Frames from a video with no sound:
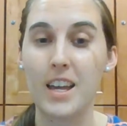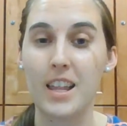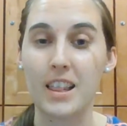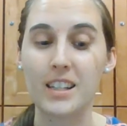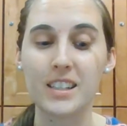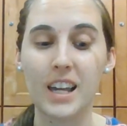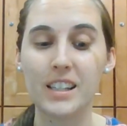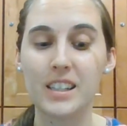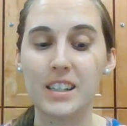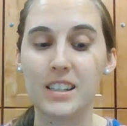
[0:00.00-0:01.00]
In this
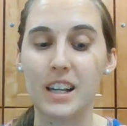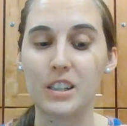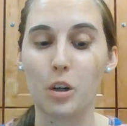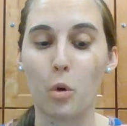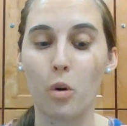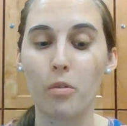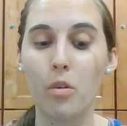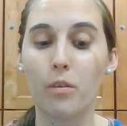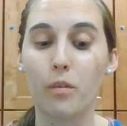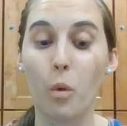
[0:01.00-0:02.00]
case, it says the court
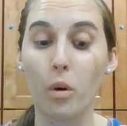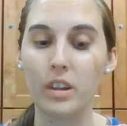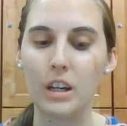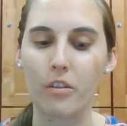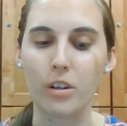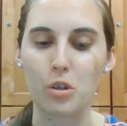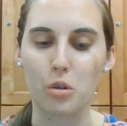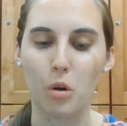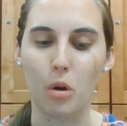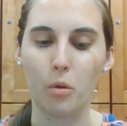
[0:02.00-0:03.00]
ruled for the
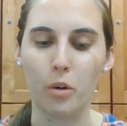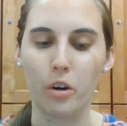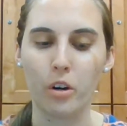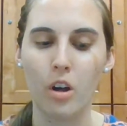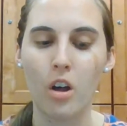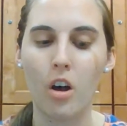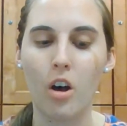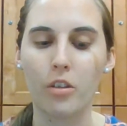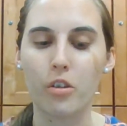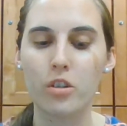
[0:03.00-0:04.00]
original owner.
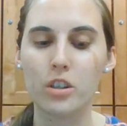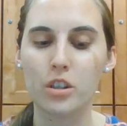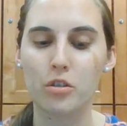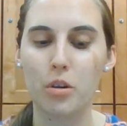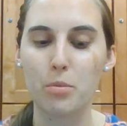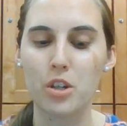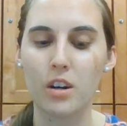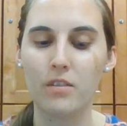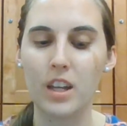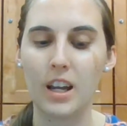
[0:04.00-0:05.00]
Although the description
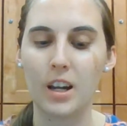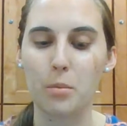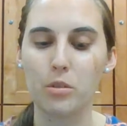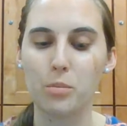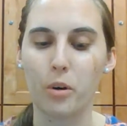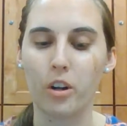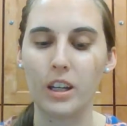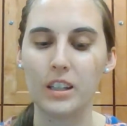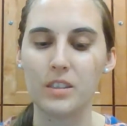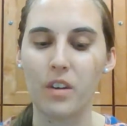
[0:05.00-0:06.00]
of the animal's
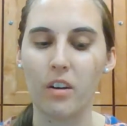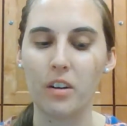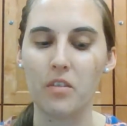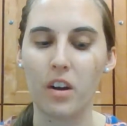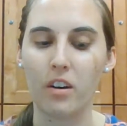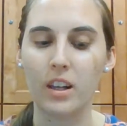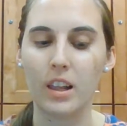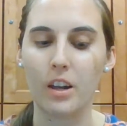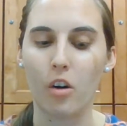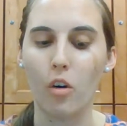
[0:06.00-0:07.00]
markings varied very
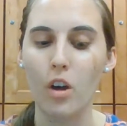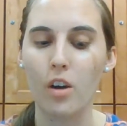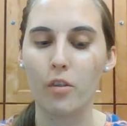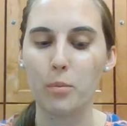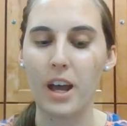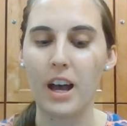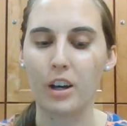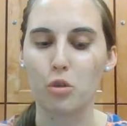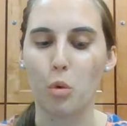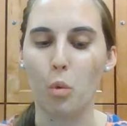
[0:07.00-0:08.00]
little from the
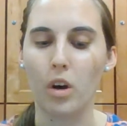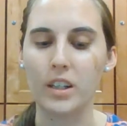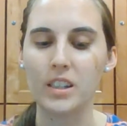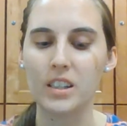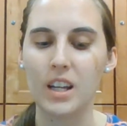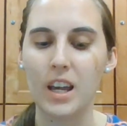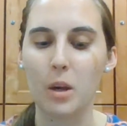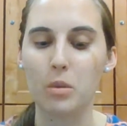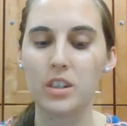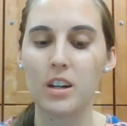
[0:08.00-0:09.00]
actual ones, it
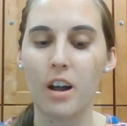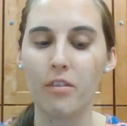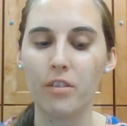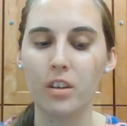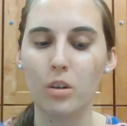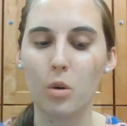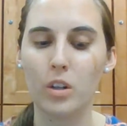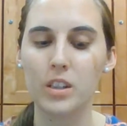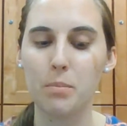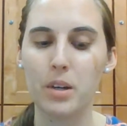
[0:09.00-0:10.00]
was enough for the
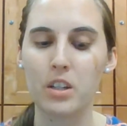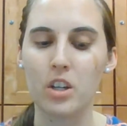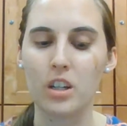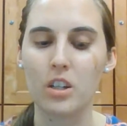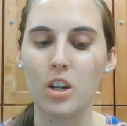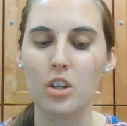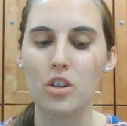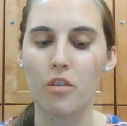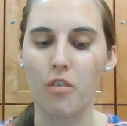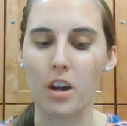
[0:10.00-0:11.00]
court's opinion
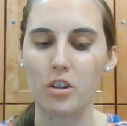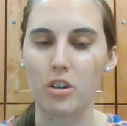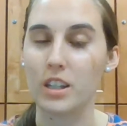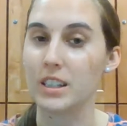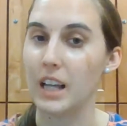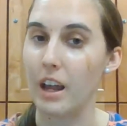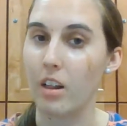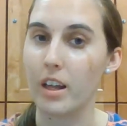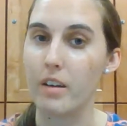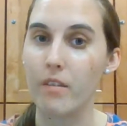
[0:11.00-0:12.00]
to render the sale
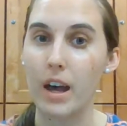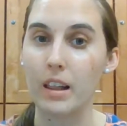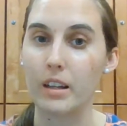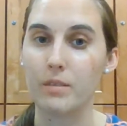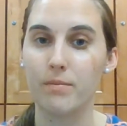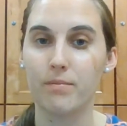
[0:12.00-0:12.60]
invalid.